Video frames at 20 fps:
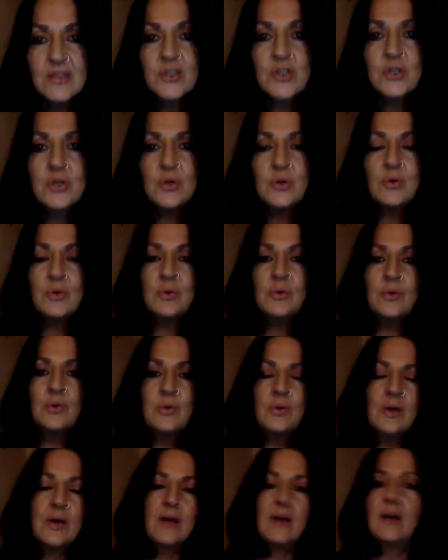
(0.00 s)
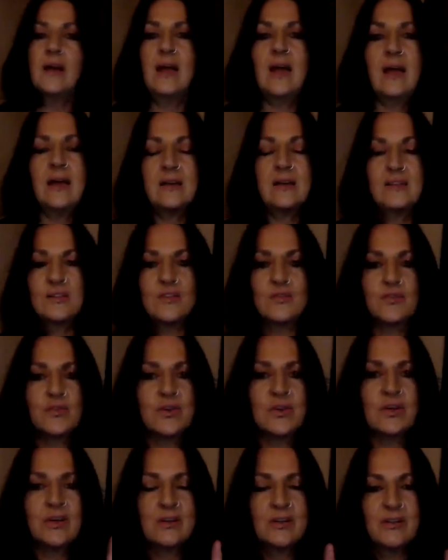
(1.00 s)
2
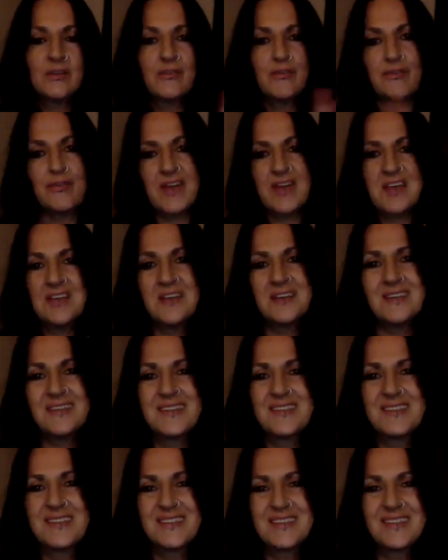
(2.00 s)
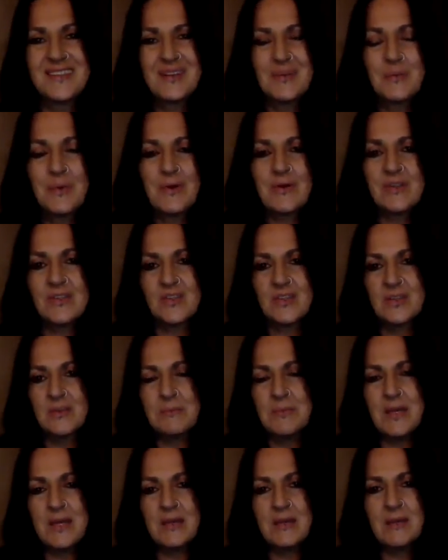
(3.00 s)
extra things where it's going
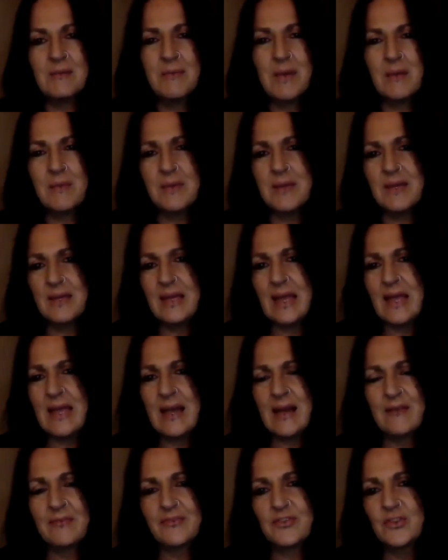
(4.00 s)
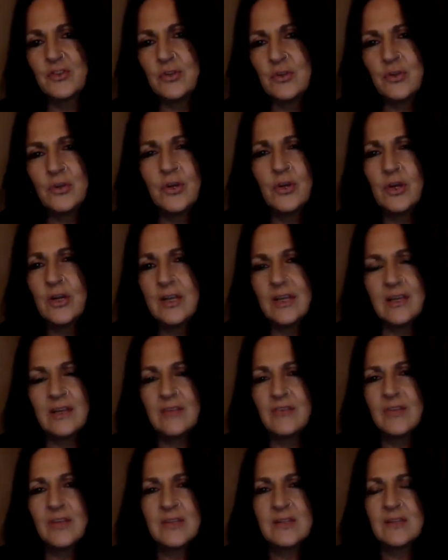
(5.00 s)
to be maybe late afternoon, early
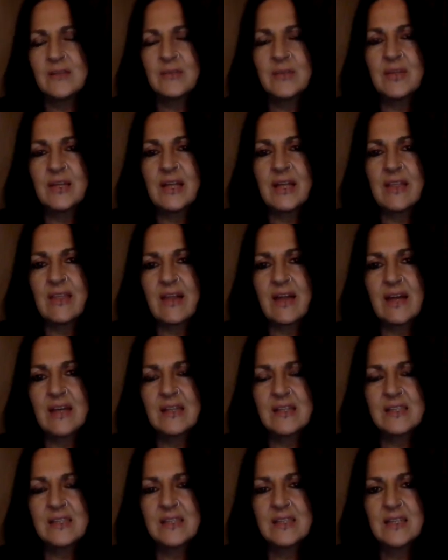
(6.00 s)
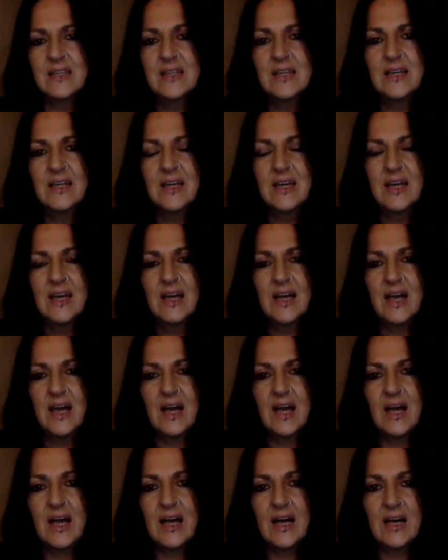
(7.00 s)
evening, something like that,
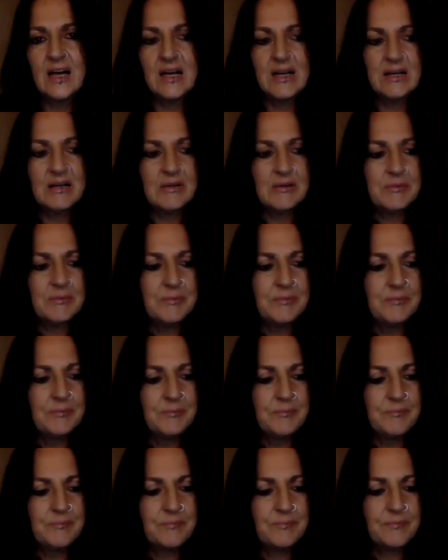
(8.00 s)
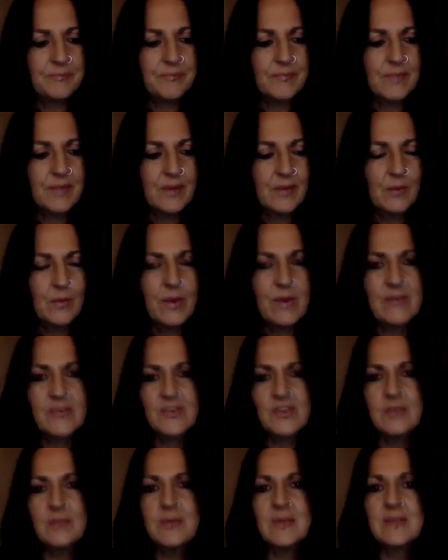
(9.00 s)
where it's
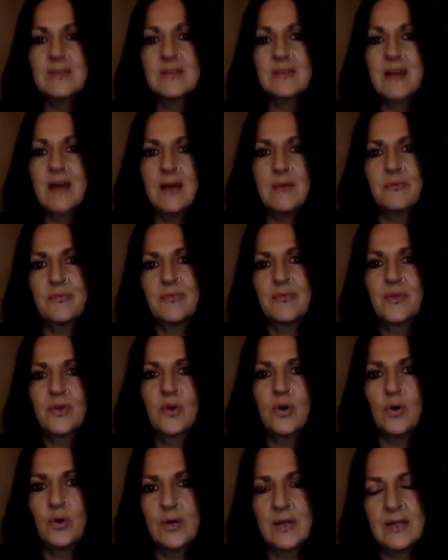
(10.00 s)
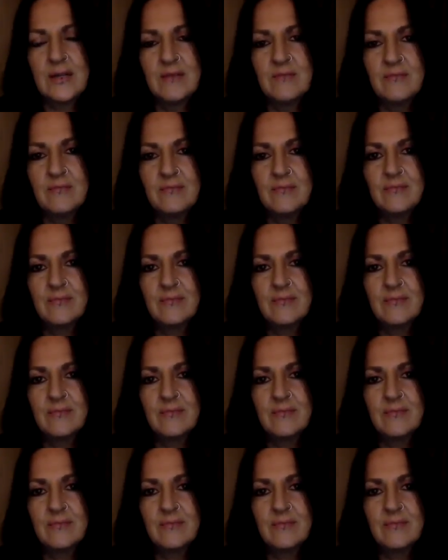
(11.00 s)
going to be a Skype call-in.